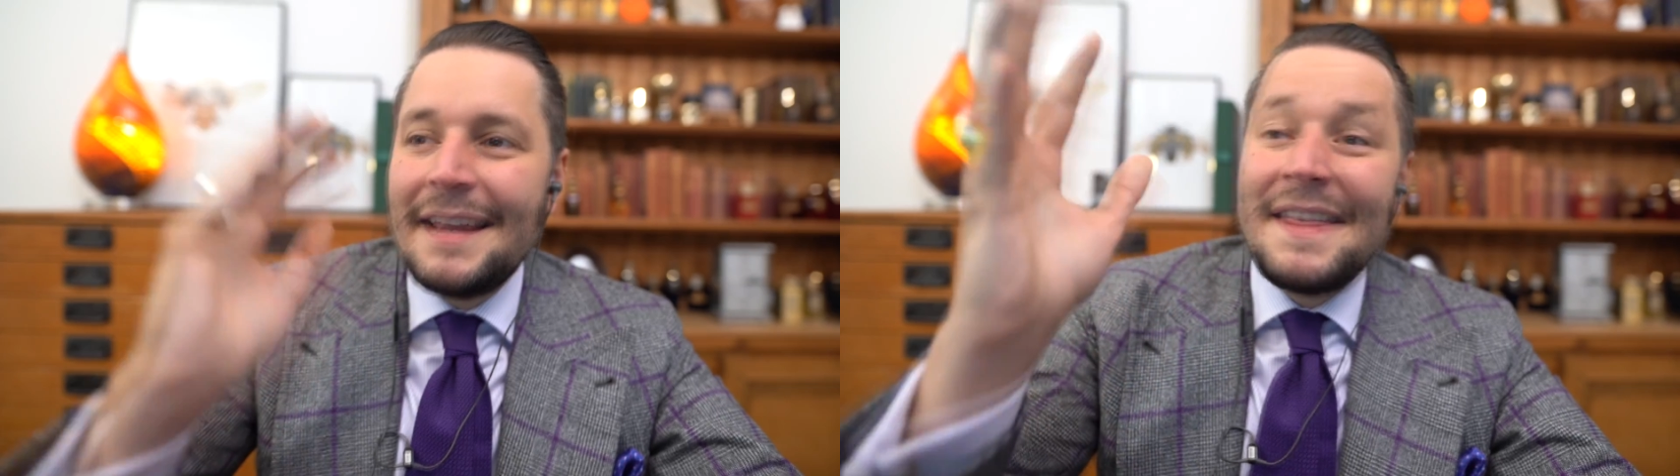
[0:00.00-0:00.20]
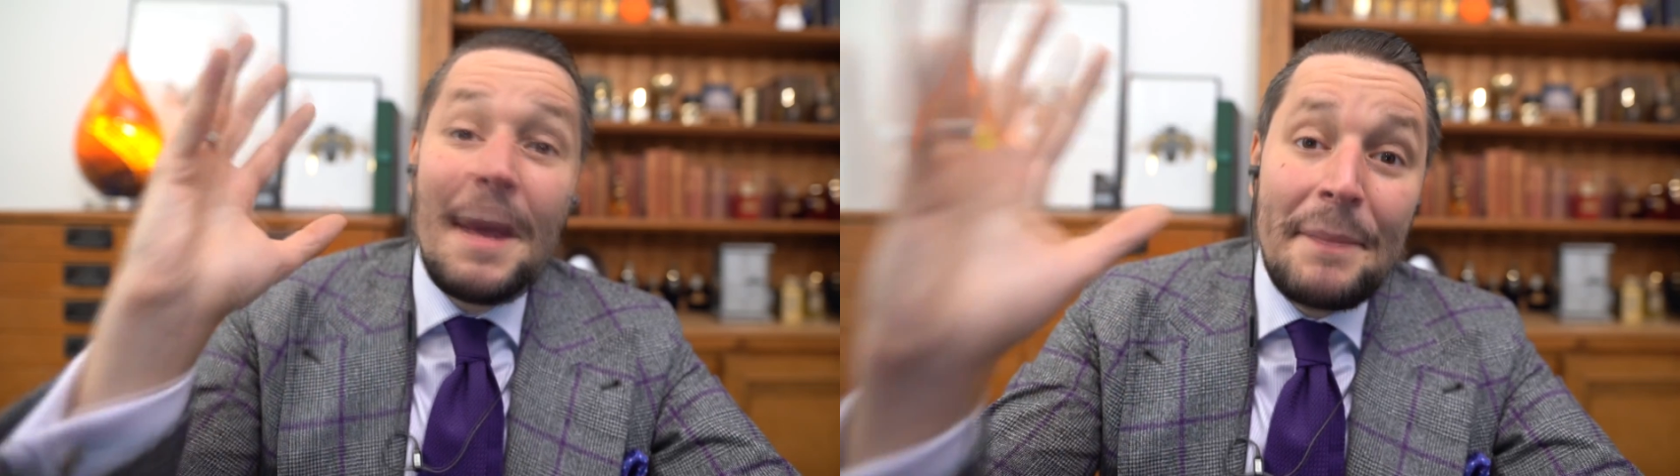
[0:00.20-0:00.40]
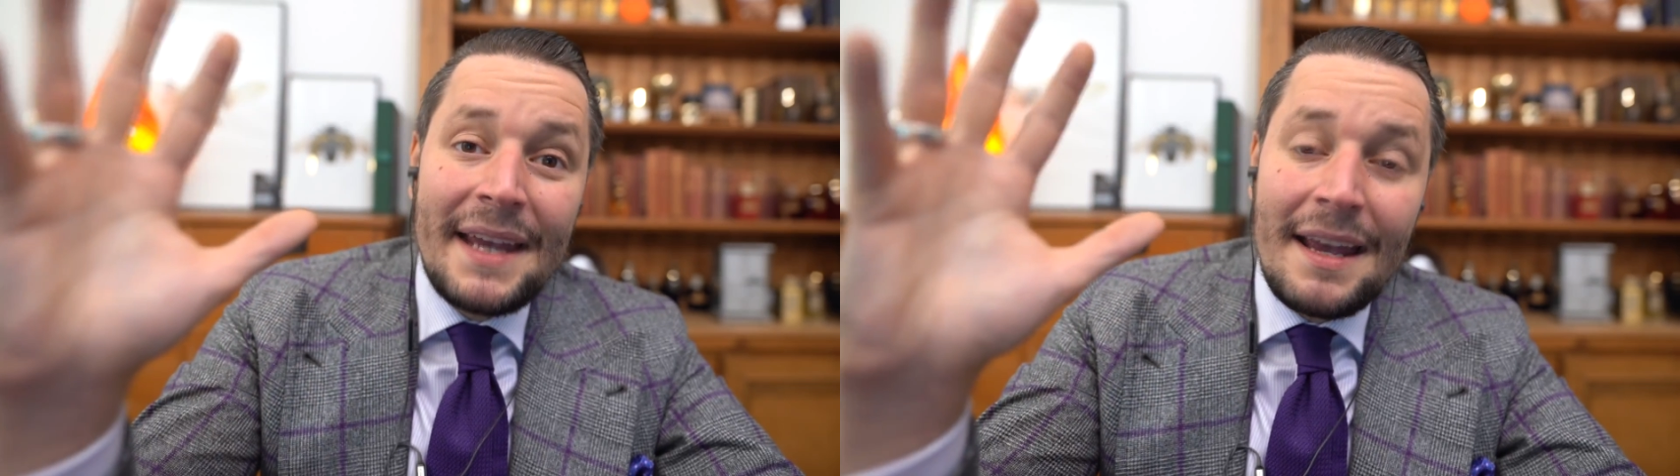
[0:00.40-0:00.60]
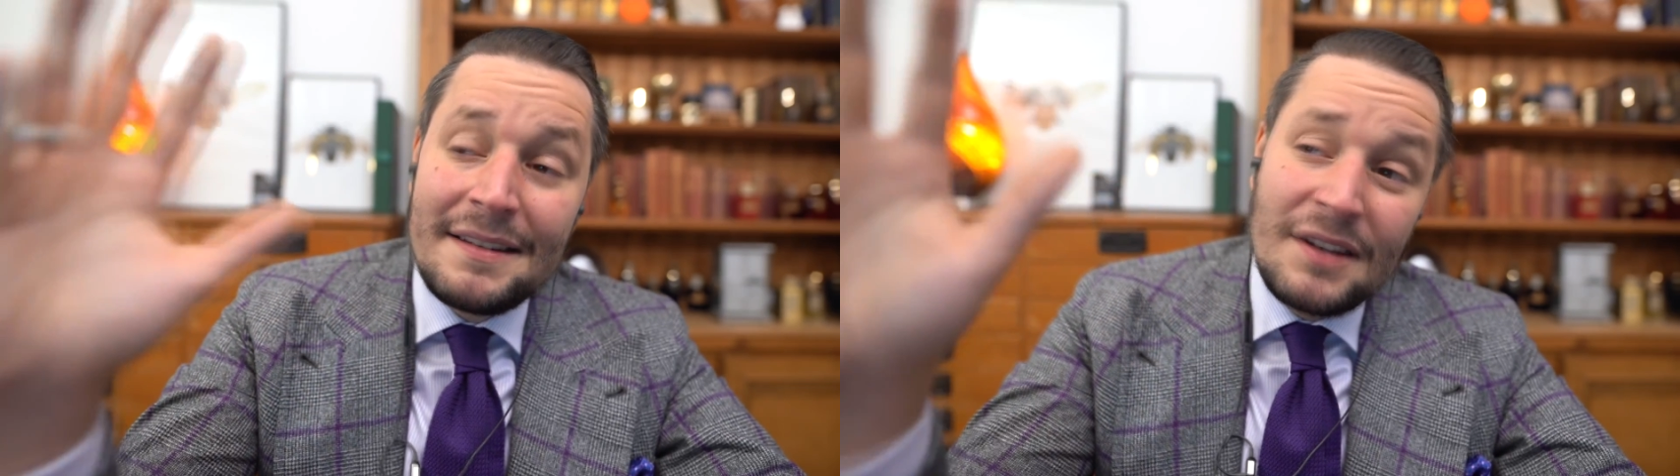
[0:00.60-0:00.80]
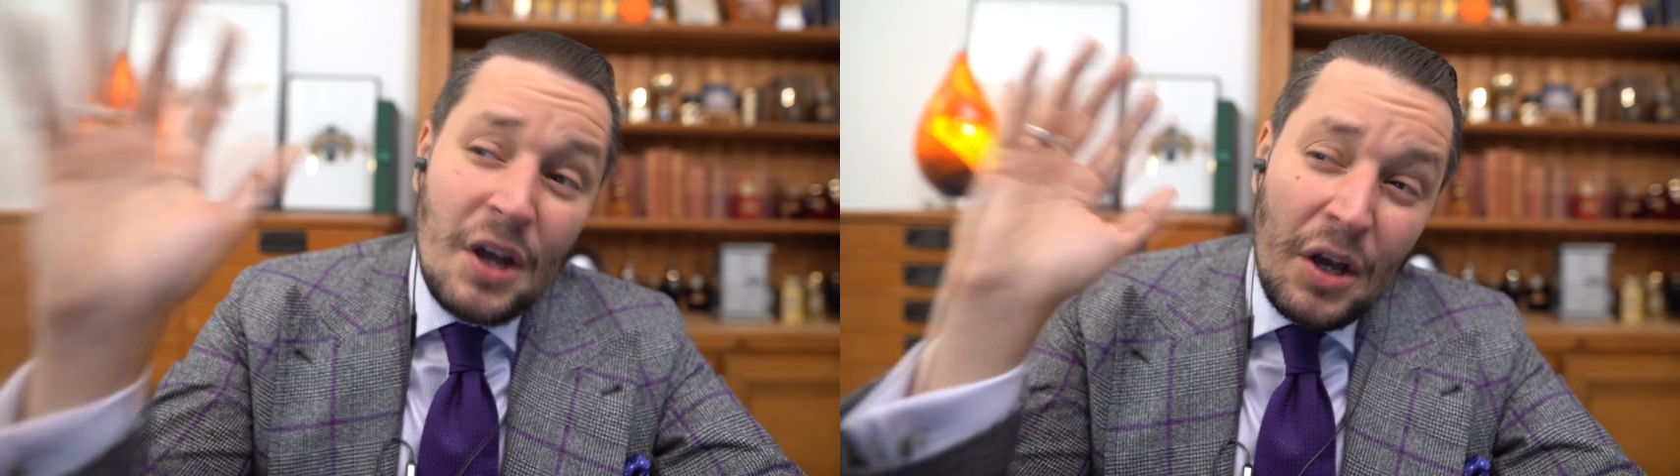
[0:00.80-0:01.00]
Yeah, the Epic
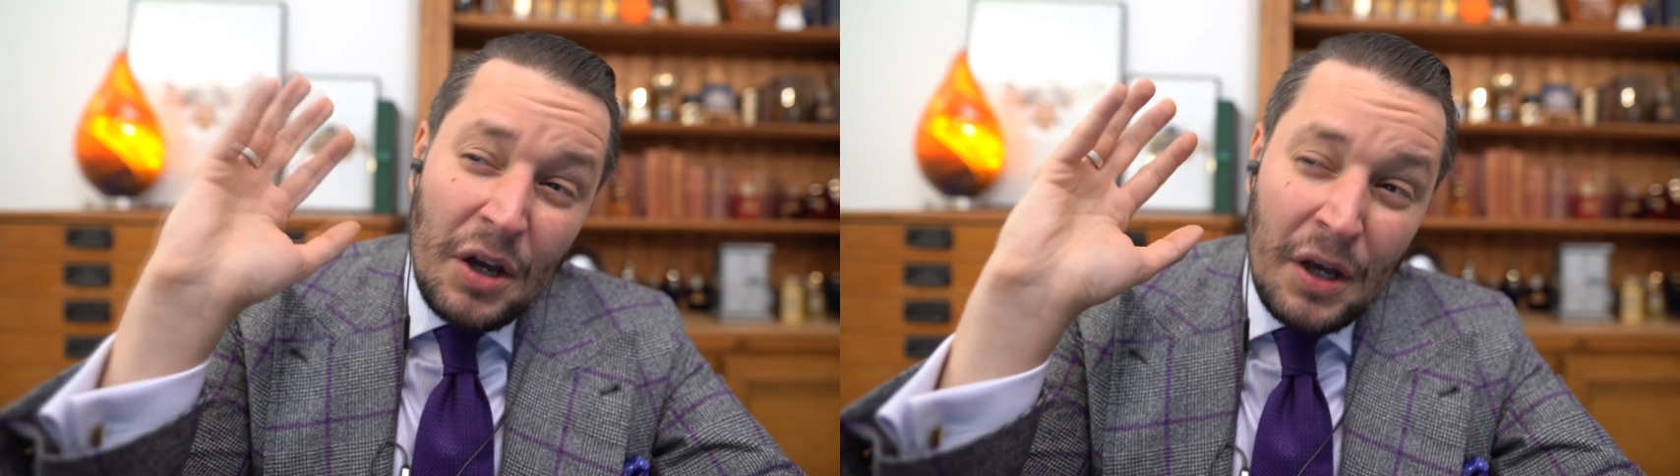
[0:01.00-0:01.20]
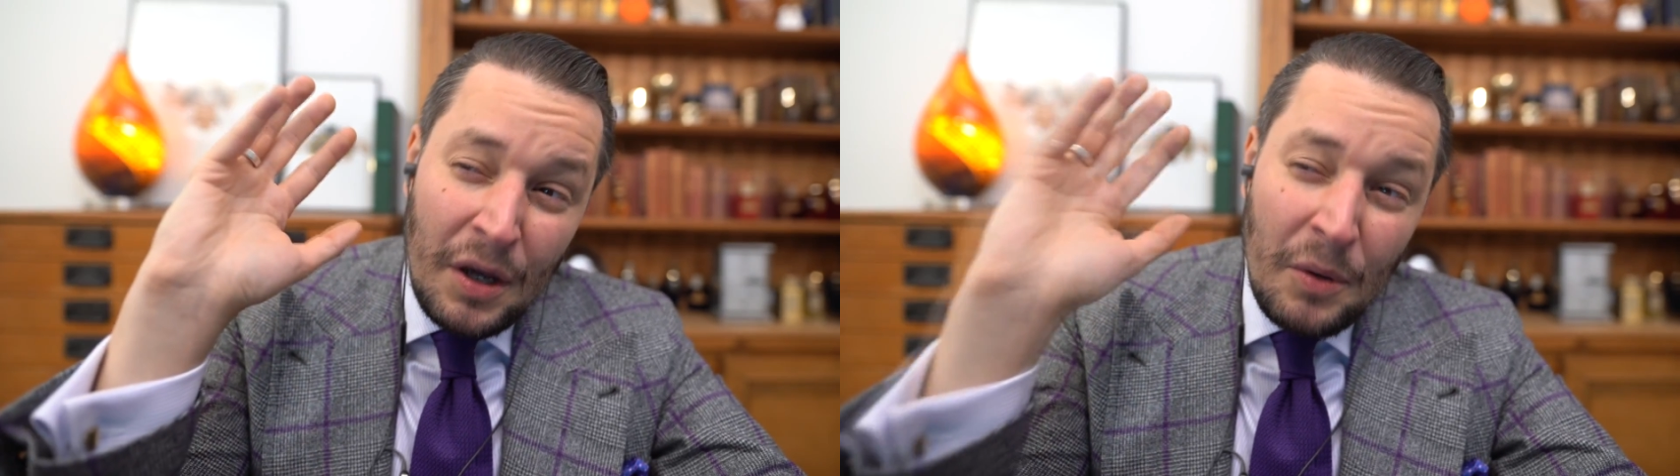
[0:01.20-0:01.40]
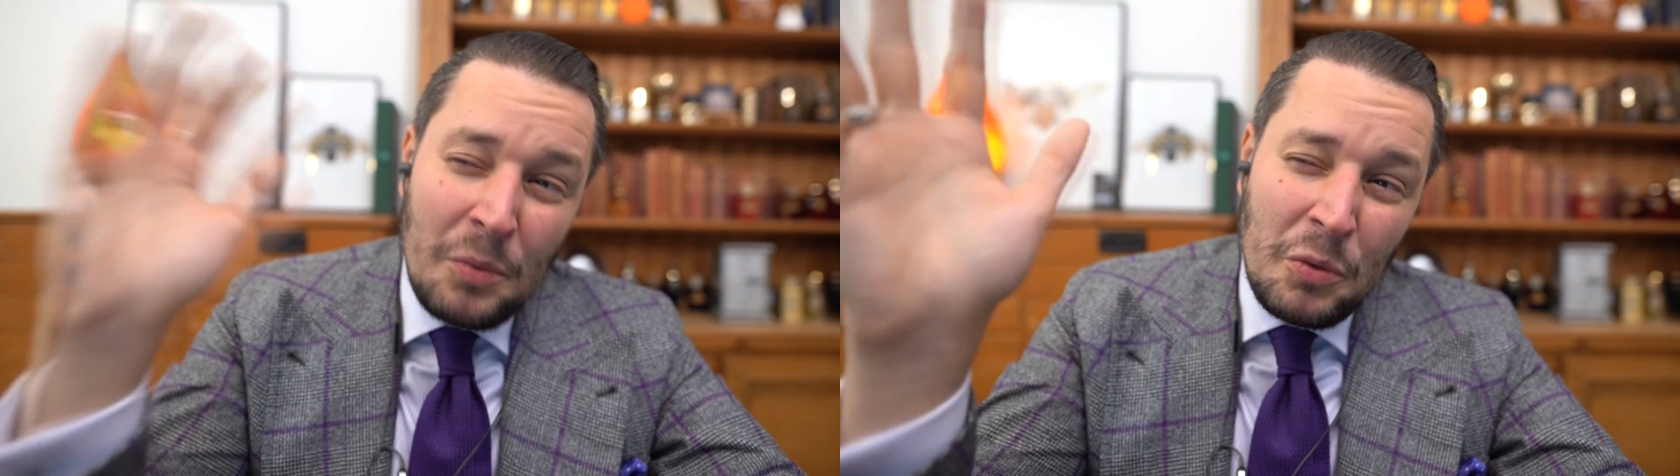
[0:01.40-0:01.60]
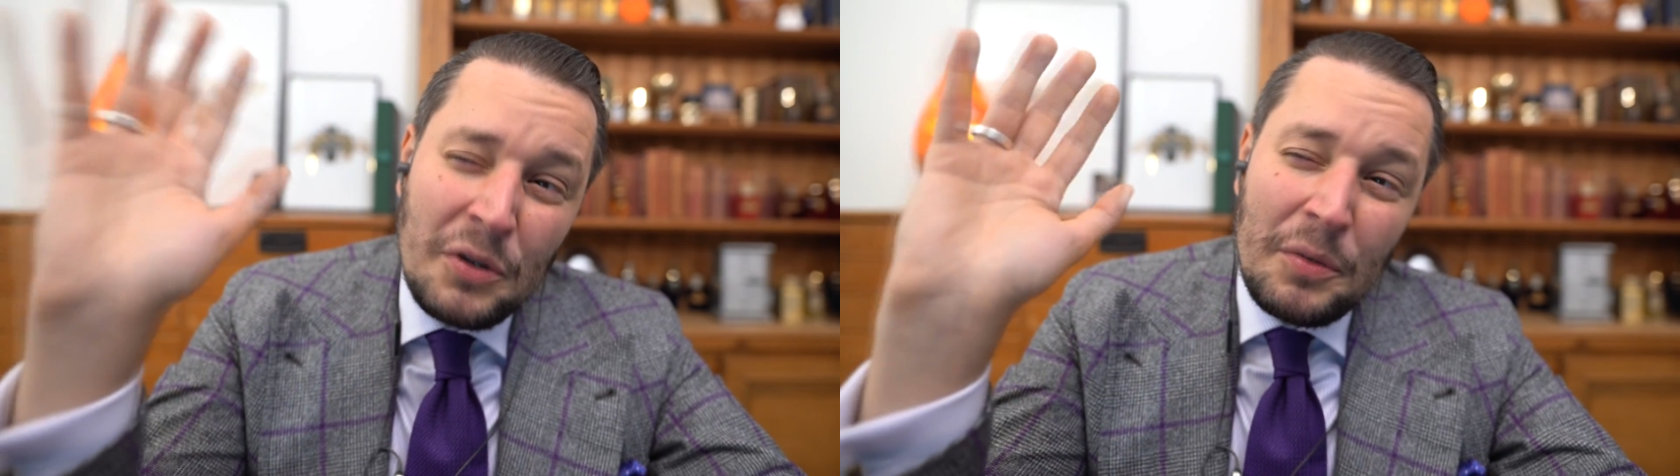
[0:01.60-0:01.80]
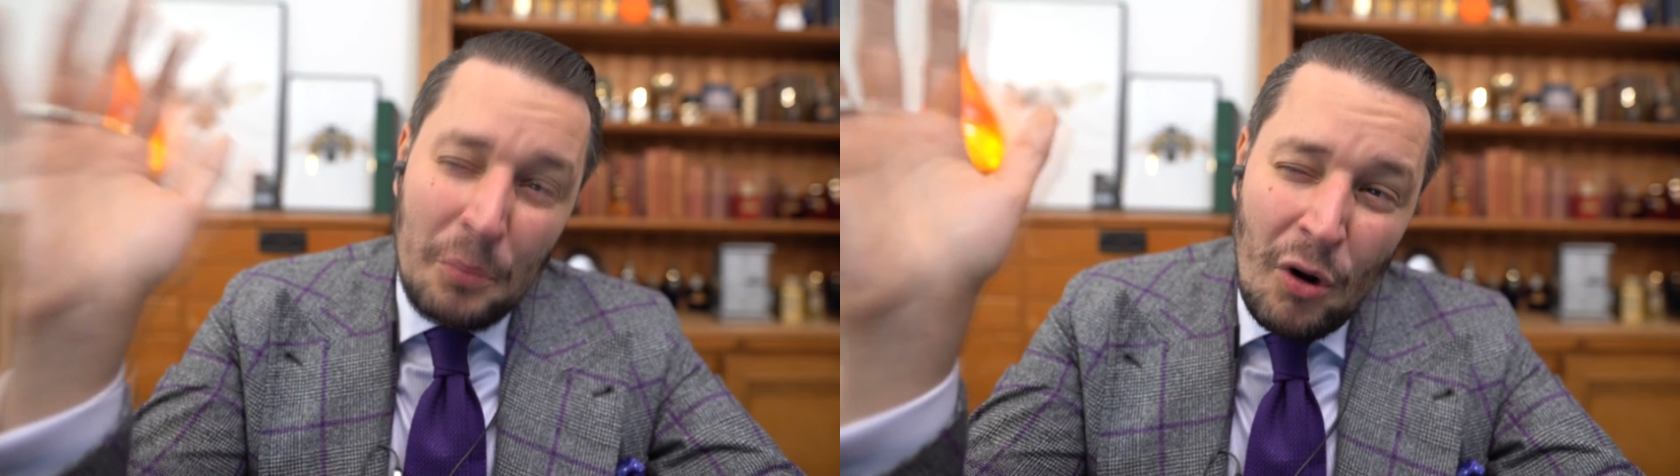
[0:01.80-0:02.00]
X would